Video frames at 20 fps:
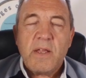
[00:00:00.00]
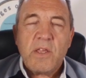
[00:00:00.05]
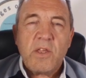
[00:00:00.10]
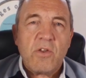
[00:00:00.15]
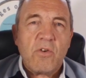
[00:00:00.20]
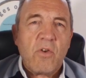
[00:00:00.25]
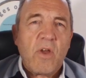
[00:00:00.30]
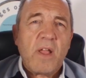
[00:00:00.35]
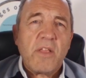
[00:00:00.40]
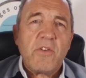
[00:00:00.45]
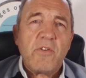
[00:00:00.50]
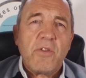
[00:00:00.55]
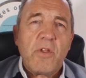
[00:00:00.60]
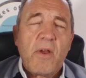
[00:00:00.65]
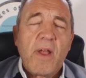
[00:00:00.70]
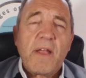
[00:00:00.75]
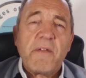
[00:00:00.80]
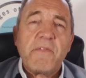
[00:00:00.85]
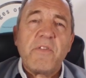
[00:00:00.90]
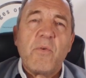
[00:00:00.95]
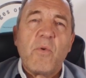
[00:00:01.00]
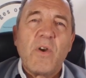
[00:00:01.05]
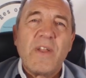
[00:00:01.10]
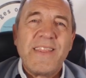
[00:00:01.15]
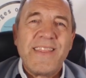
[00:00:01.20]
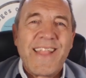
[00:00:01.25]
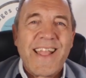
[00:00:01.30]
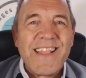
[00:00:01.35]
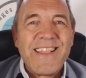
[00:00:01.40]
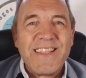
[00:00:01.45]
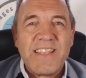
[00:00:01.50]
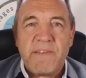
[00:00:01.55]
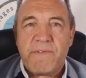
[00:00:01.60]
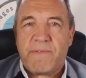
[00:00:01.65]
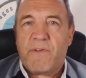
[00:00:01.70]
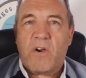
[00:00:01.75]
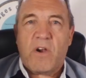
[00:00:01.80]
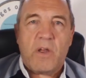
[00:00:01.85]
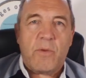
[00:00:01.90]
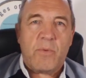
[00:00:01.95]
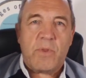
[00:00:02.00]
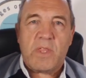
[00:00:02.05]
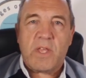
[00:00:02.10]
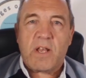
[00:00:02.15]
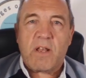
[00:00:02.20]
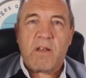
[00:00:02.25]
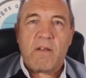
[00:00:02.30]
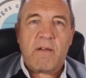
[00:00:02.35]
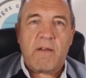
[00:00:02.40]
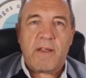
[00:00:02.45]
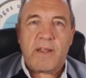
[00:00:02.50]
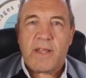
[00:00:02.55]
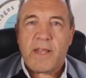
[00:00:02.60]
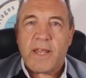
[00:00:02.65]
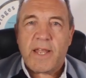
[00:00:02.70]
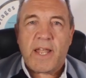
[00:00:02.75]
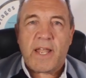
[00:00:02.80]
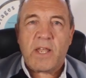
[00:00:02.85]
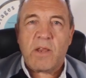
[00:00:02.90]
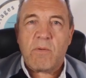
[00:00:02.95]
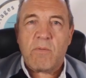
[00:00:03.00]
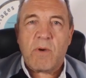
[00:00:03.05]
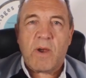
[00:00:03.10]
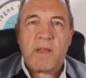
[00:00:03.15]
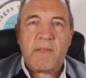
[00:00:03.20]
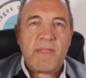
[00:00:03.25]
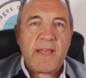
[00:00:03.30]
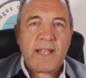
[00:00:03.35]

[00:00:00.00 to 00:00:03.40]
You're not, you don't have to identify with the client in any way.